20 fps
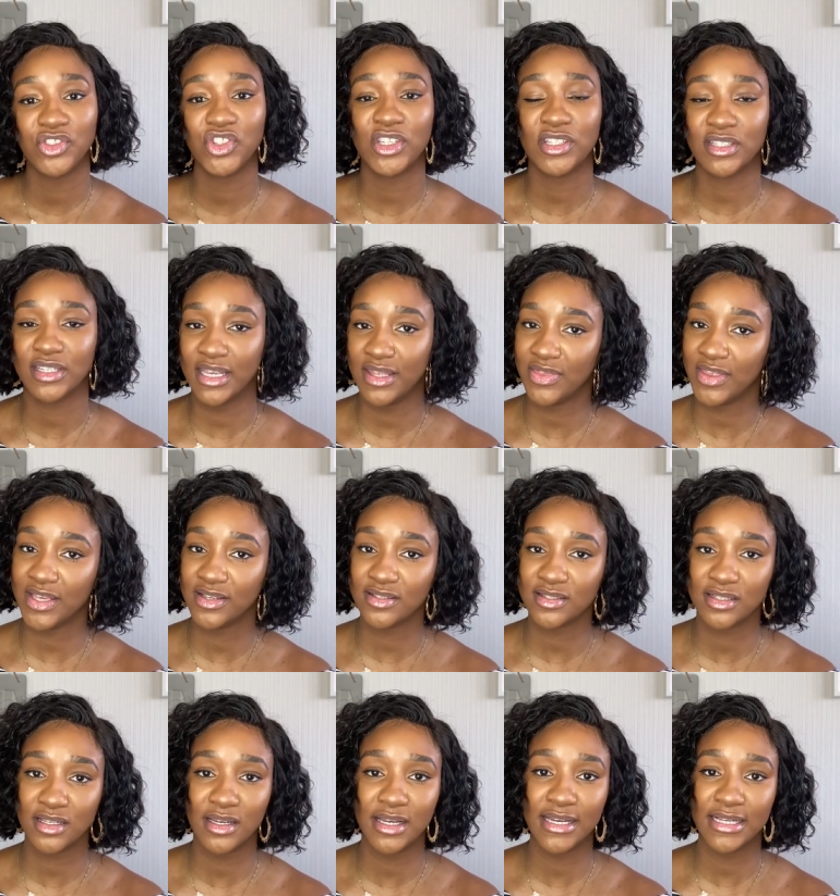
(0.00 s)
Just get that
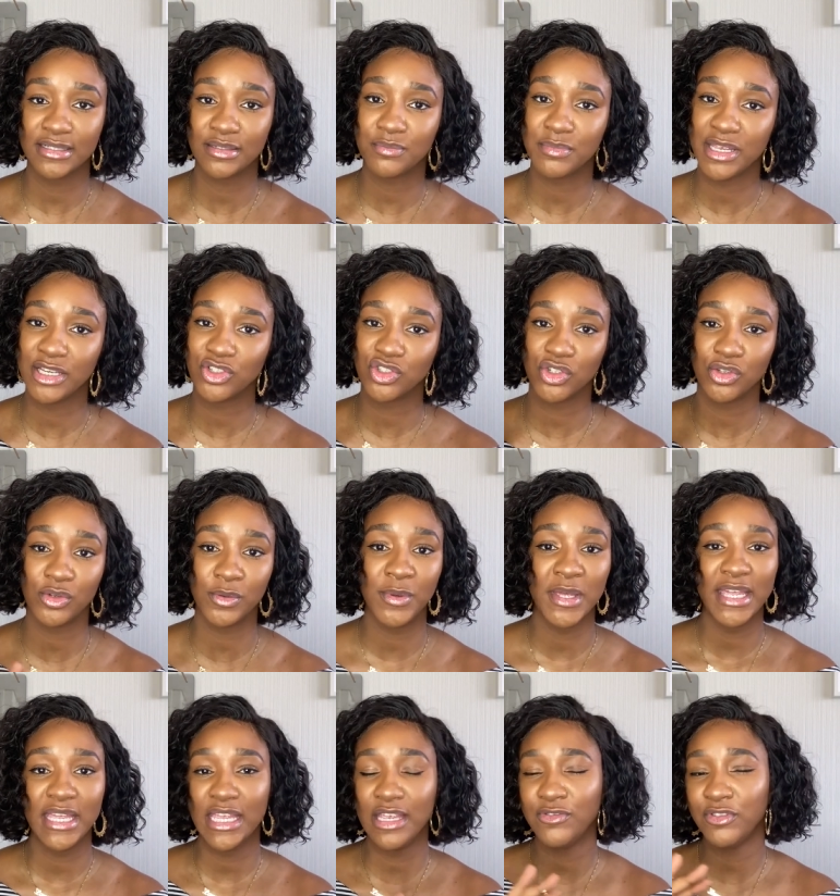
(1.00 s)
aside. Make sure,
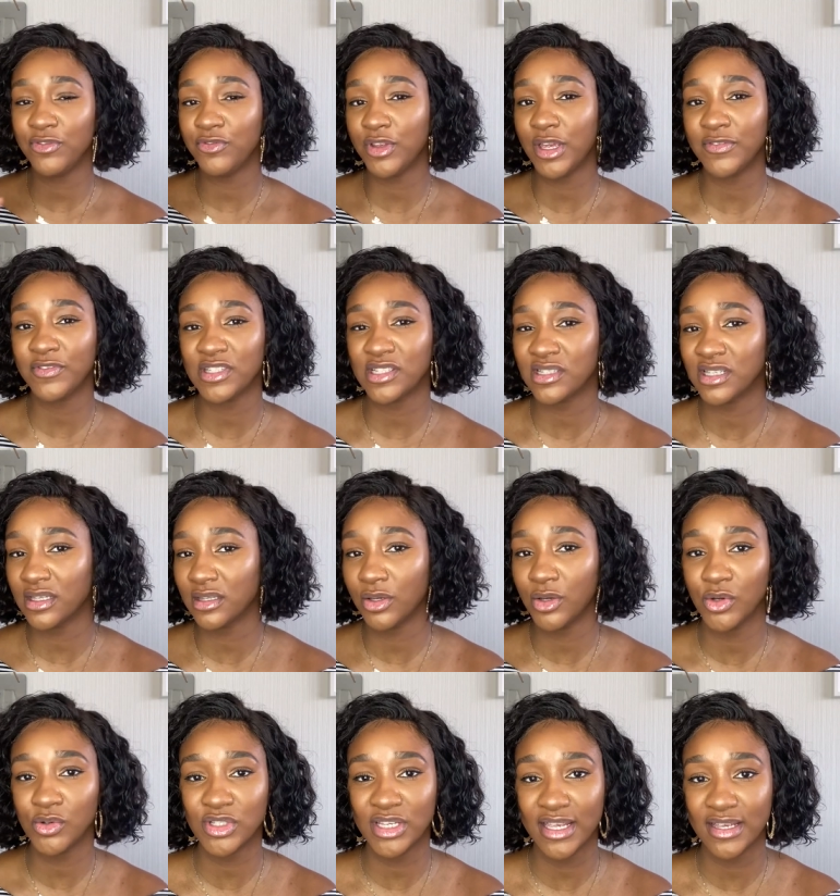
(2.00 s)
even if you have to set the
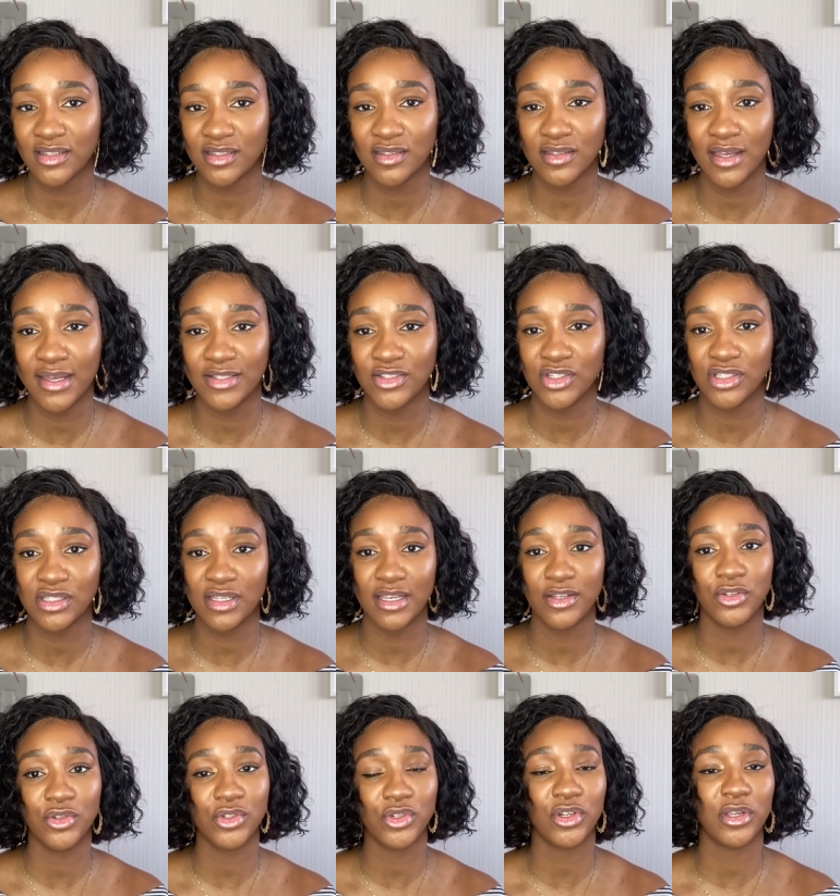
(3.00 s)
whole day aside, just
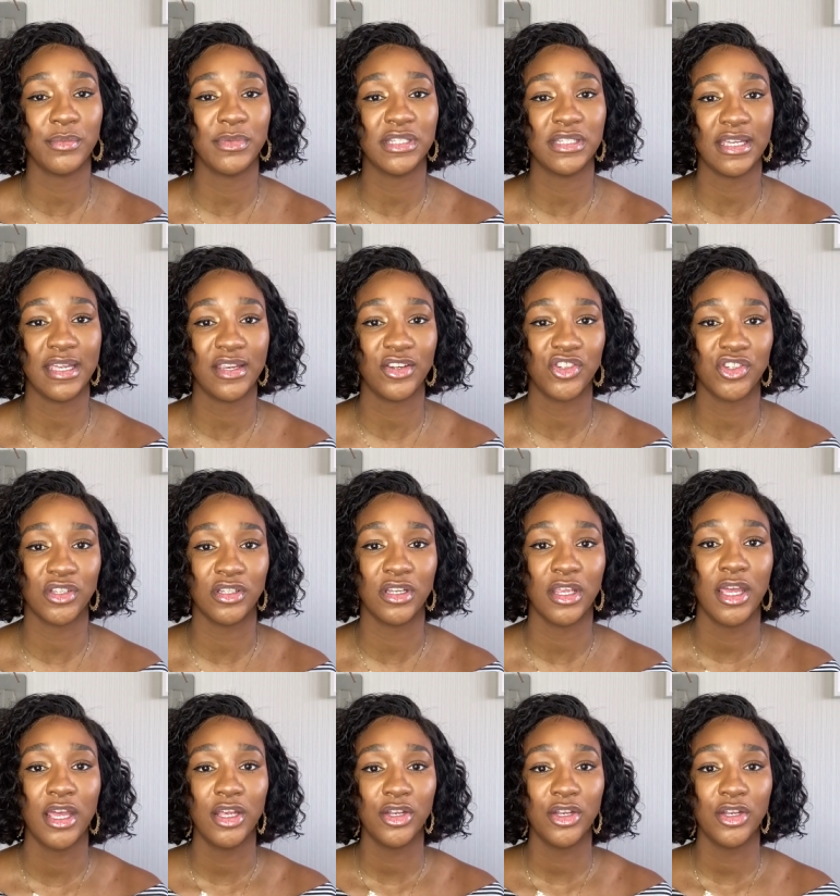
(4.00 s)
getting your documentation.